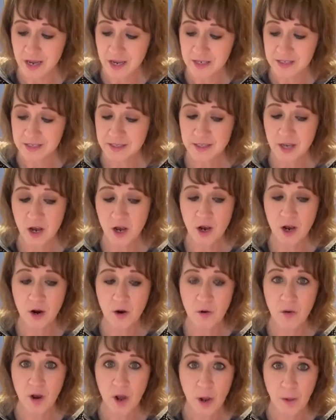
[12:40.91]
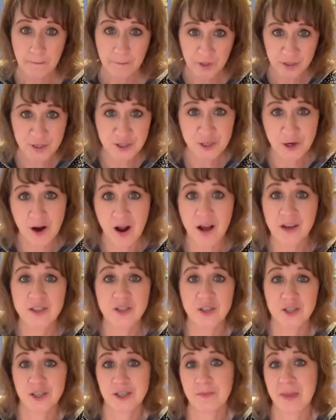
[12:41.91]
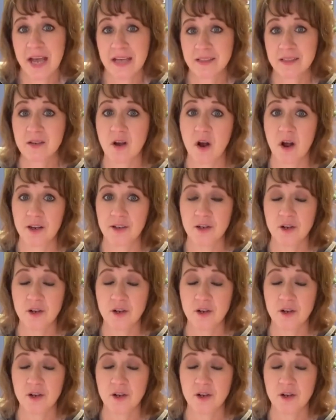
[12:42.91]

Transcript: So put your oxygen mask on.